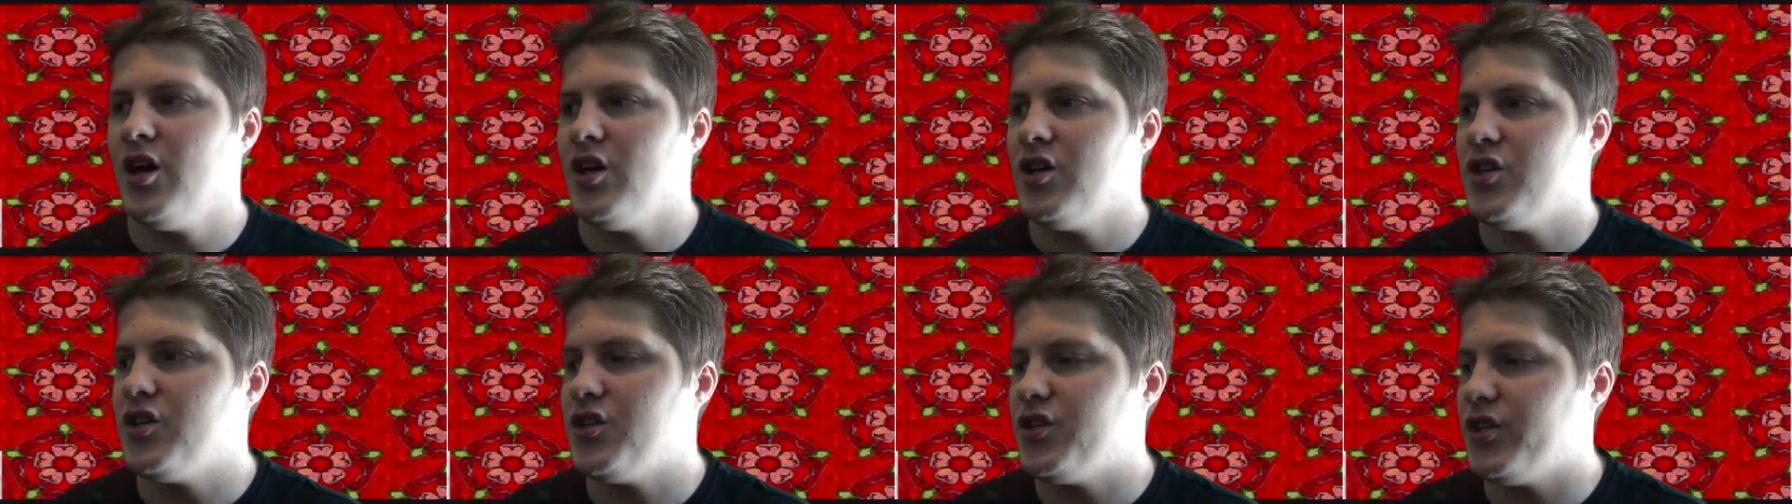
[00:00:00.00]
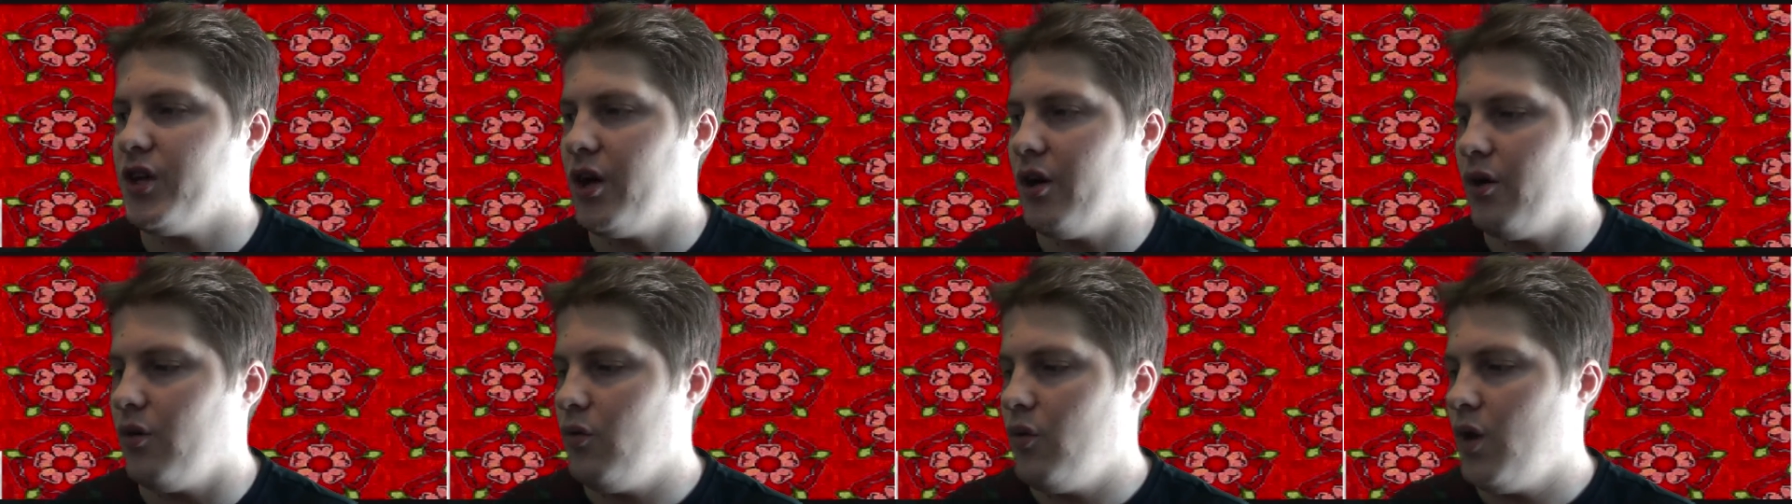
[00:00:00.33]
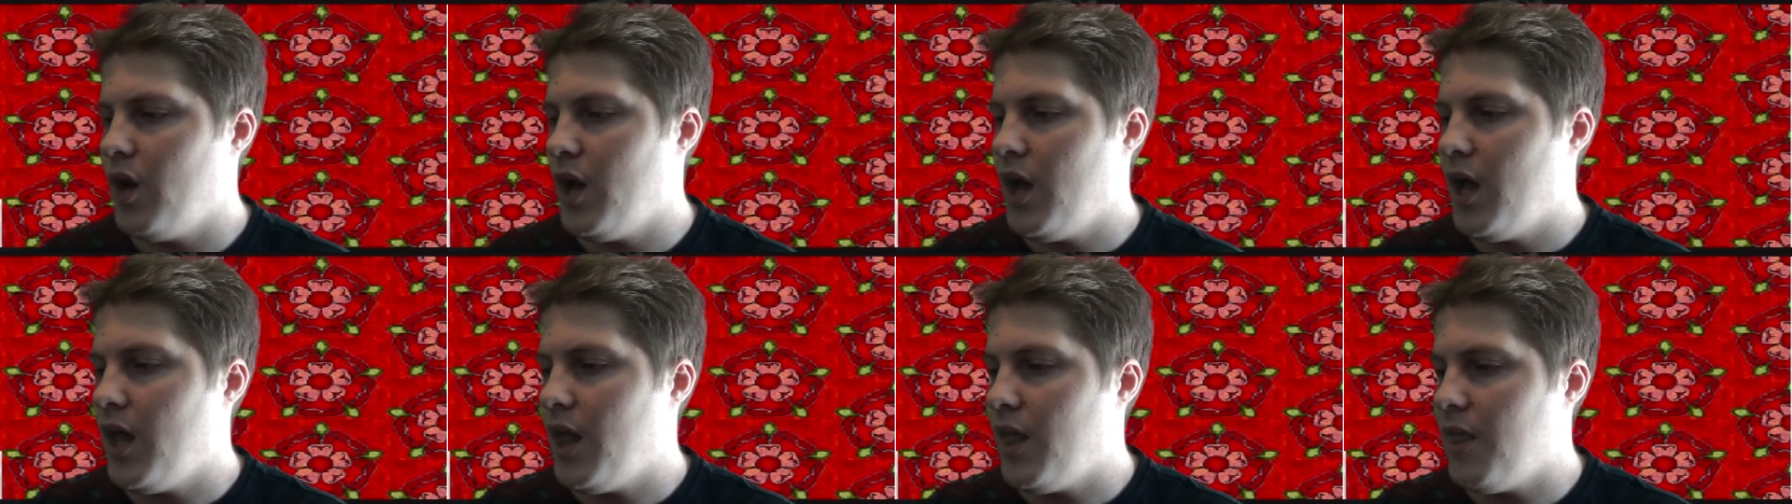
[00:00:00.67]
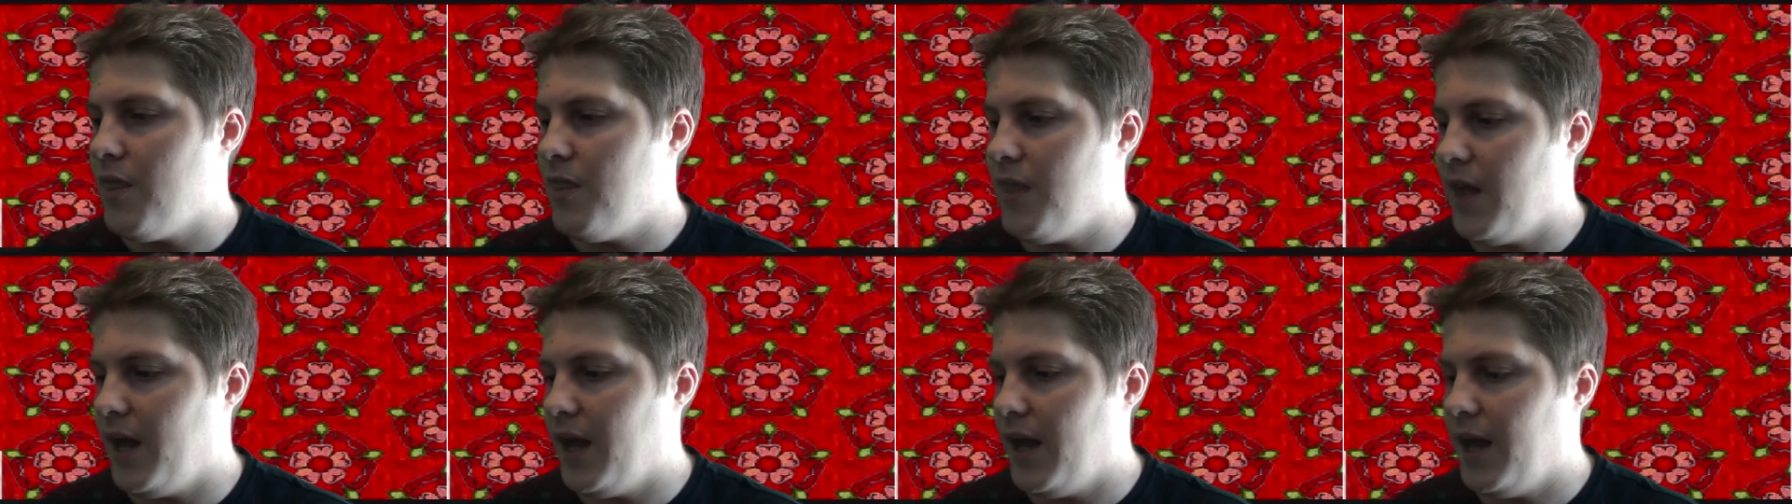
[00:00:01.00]
So
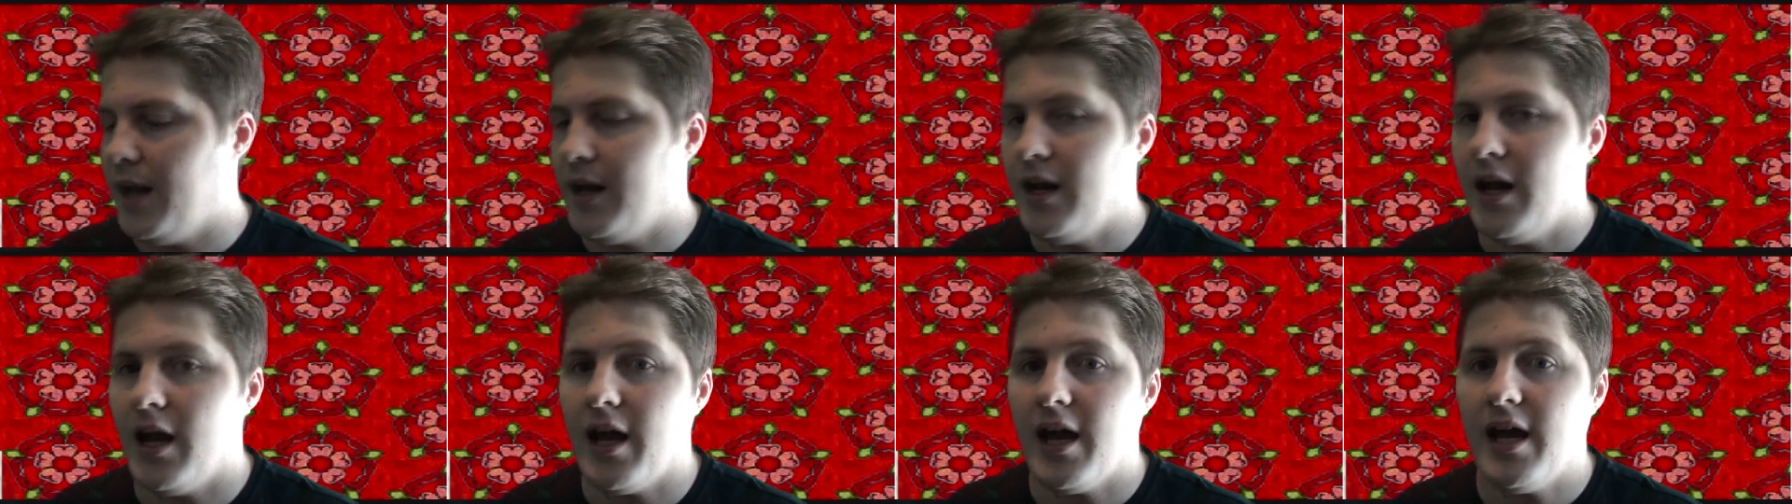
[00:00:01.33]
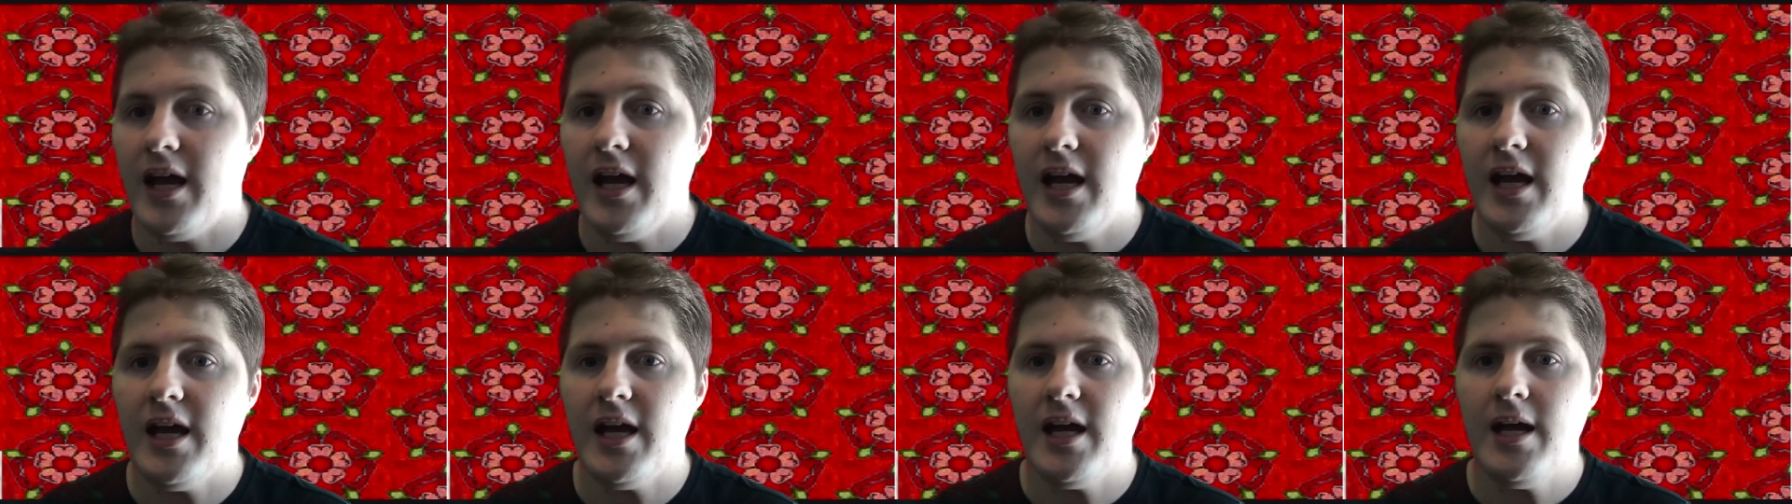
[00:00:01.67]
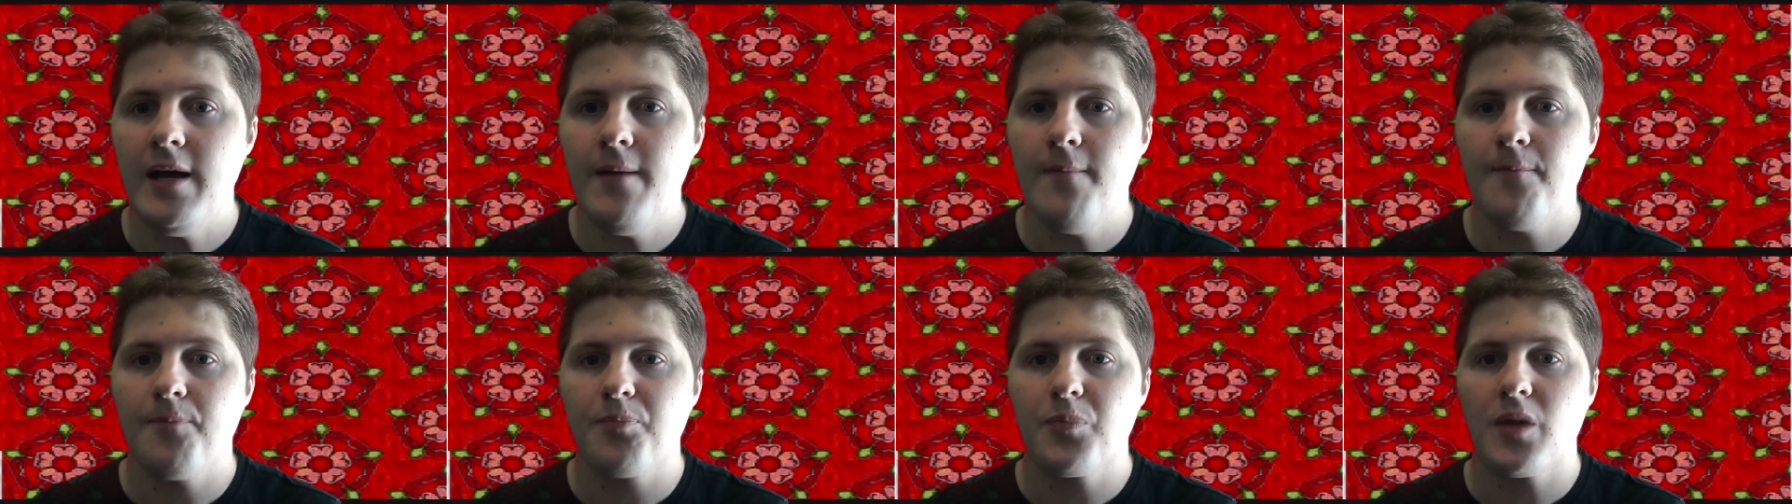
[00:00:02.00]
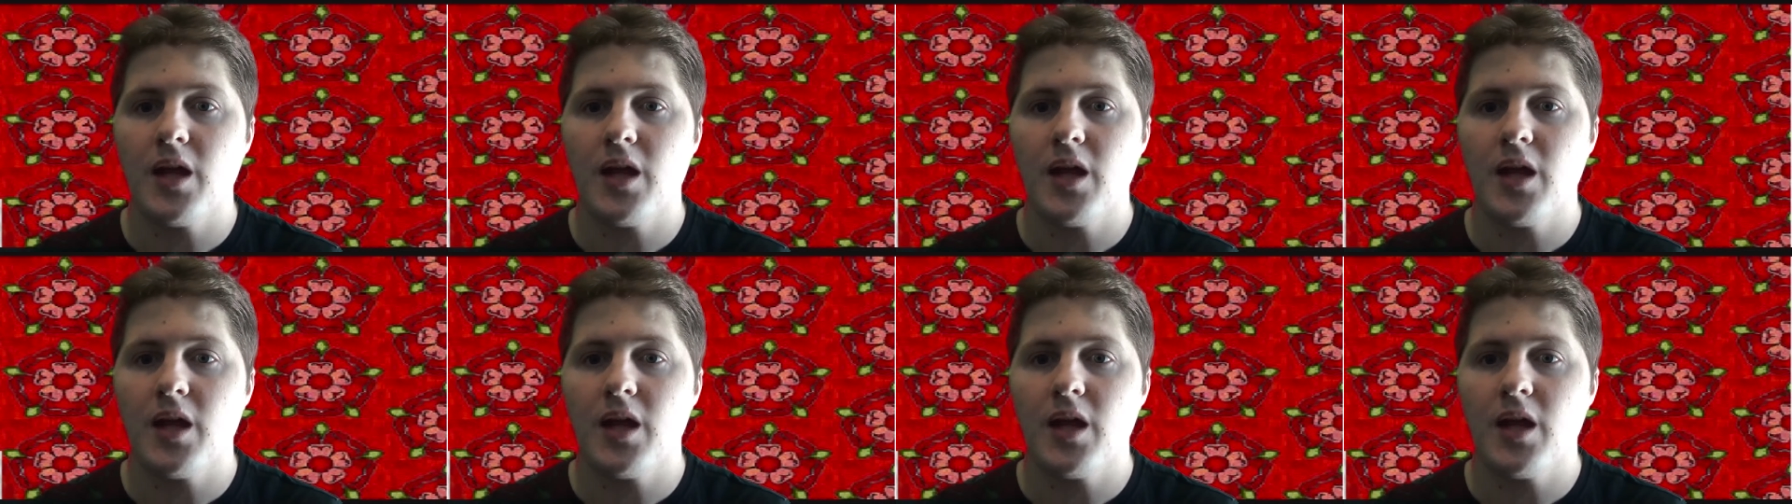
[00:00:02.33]
then Henry